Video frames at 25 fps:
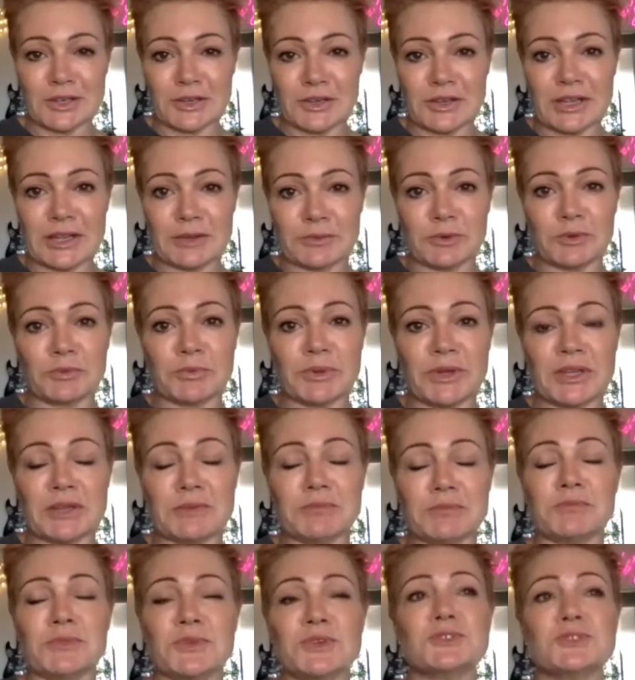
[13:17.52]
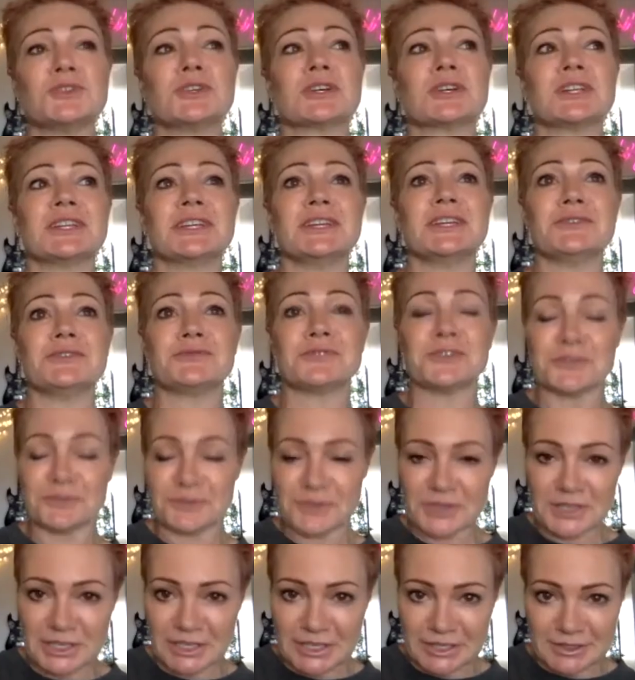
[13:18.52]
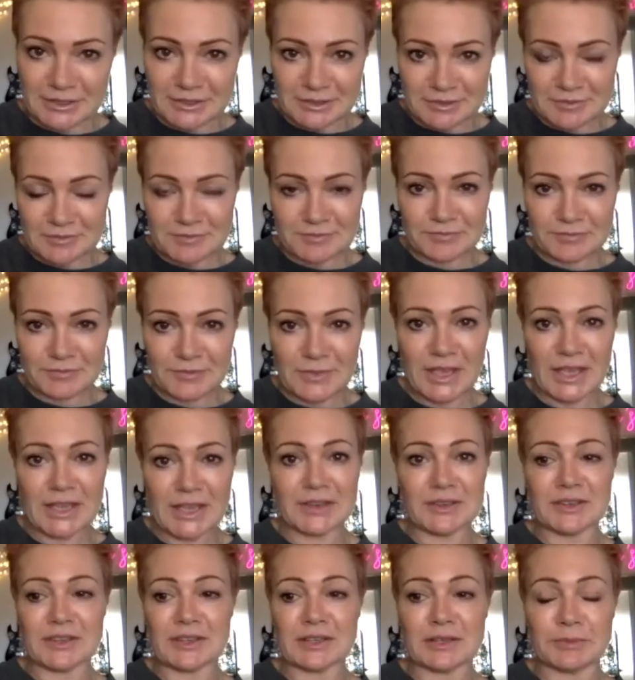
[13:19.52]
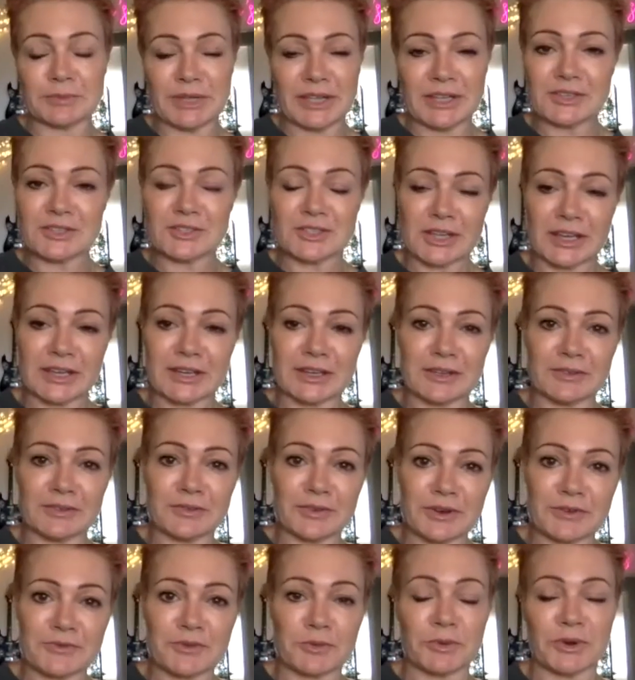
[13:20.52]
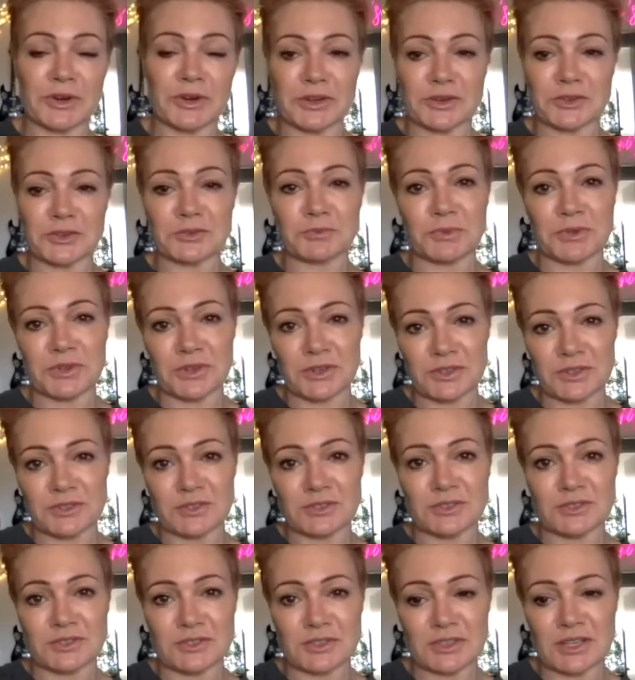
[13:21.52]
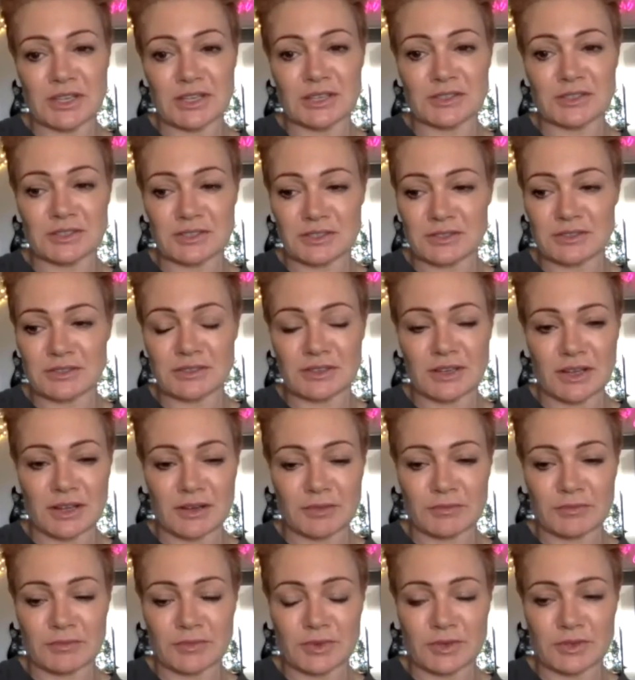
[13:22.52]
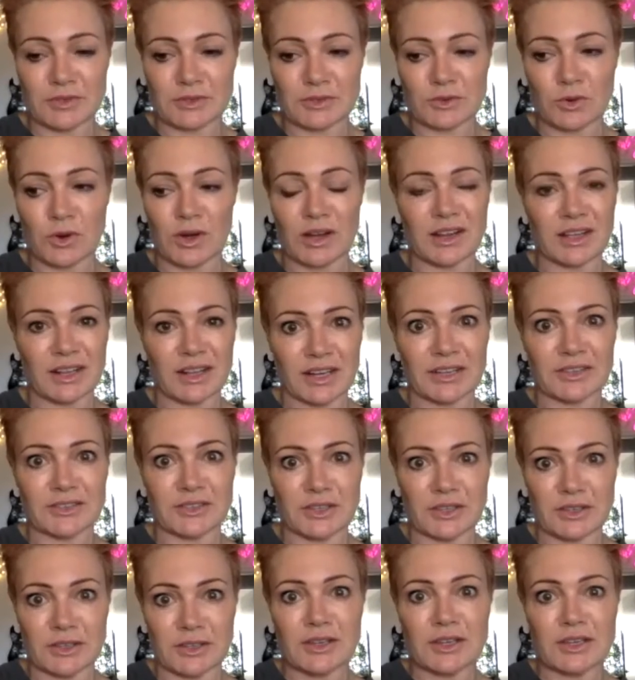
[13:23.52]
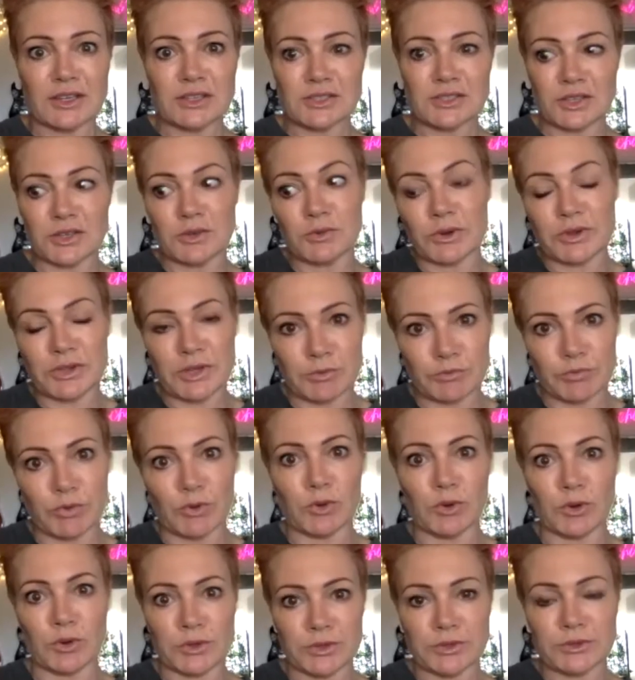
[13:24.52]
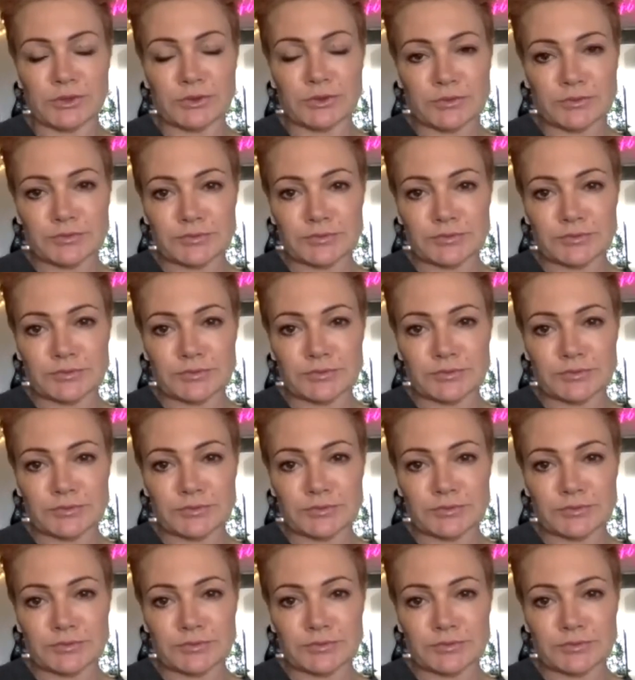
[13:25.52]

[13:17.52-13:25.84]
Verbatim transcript: So it will be musically fulfilling and it'll be entertaining for everybody else because it's, um, it's quite eclectic. So you won't get bored.